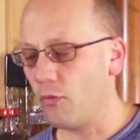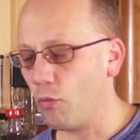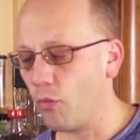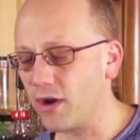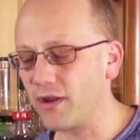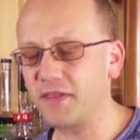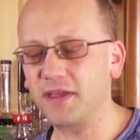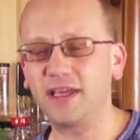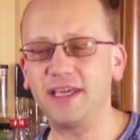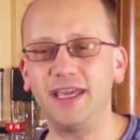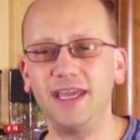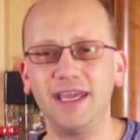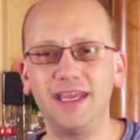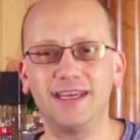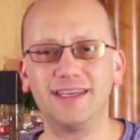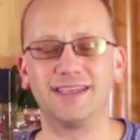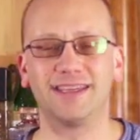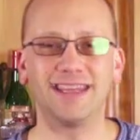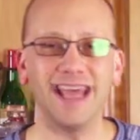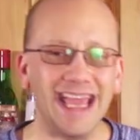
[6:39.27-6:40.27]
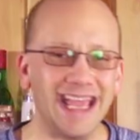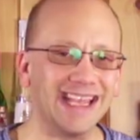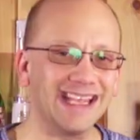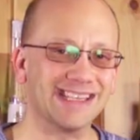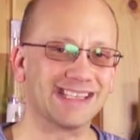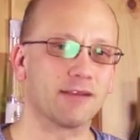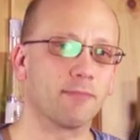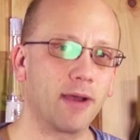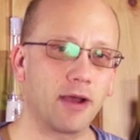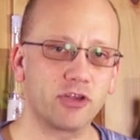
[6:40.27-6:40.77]
One of the key
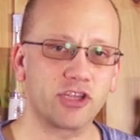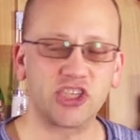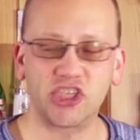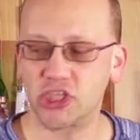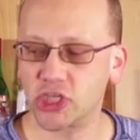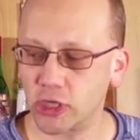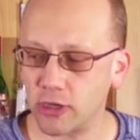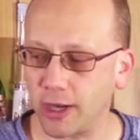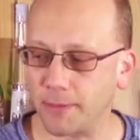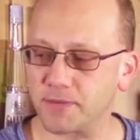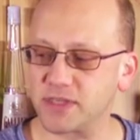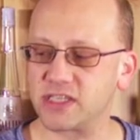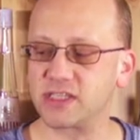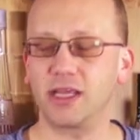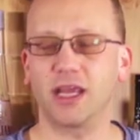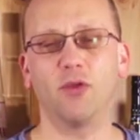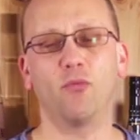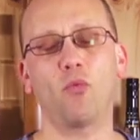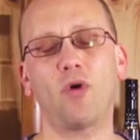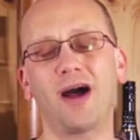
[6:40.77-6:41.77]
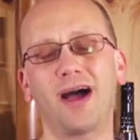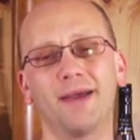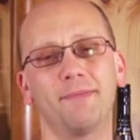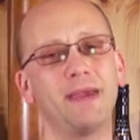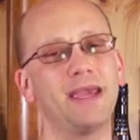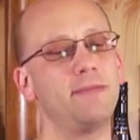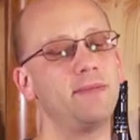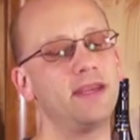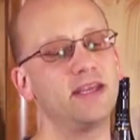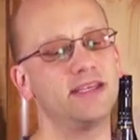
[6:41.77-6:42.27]
things about syrups and why
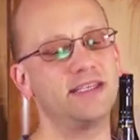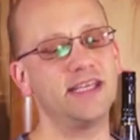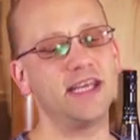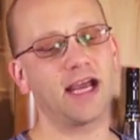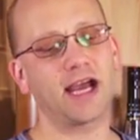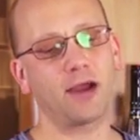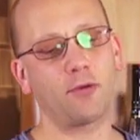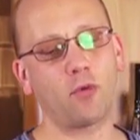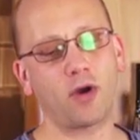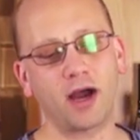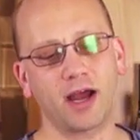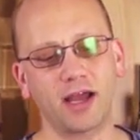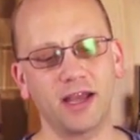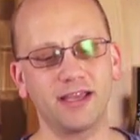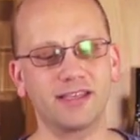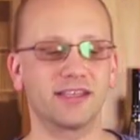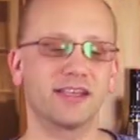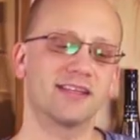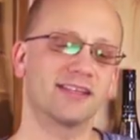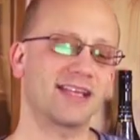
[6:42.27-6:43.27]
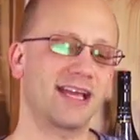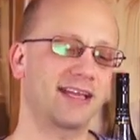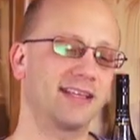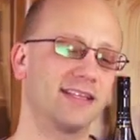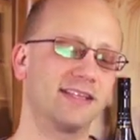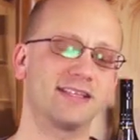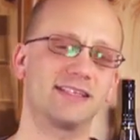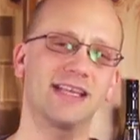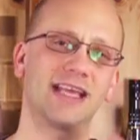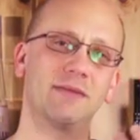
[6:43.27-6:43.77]
maybe a DIY isn't
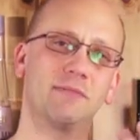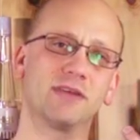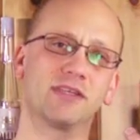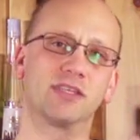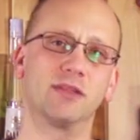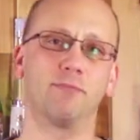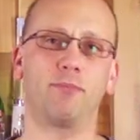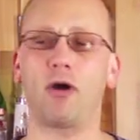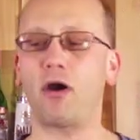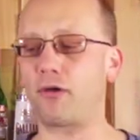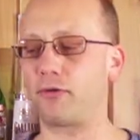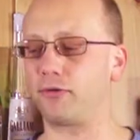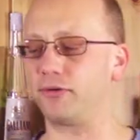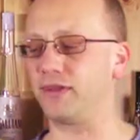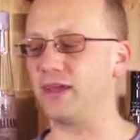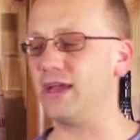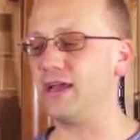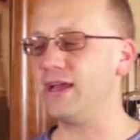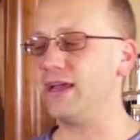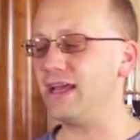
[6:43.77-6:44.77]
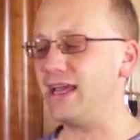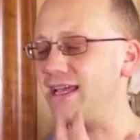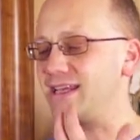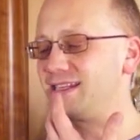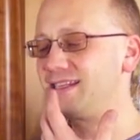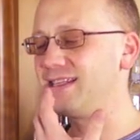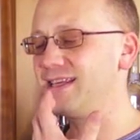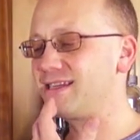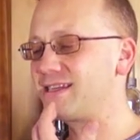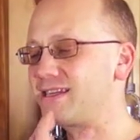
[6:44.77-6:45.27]
exactly the same as the bottled
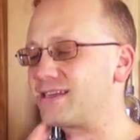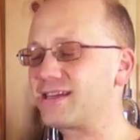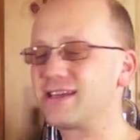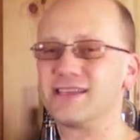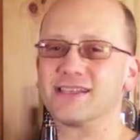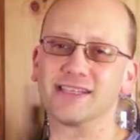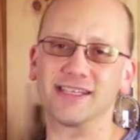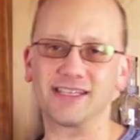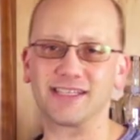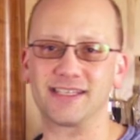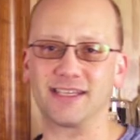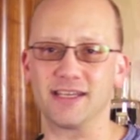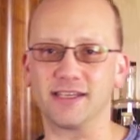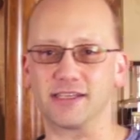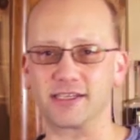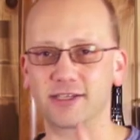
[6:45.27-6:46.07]
is this is consistent.